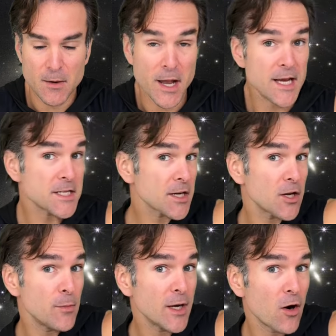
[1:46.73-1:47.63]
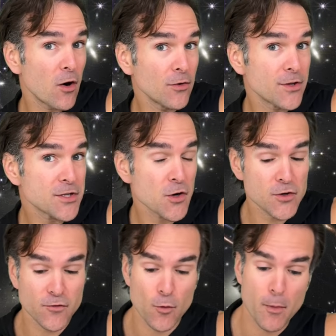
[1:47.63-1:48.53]
Is it going to be called The Search
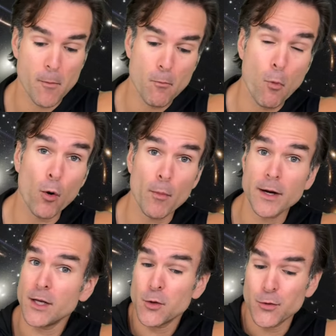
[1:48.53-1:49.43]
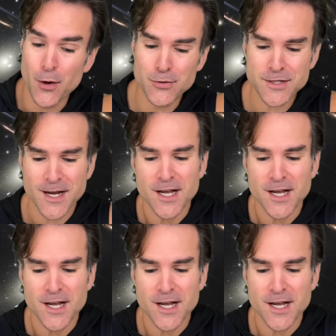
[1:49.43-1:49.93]
for More Money? Who knows?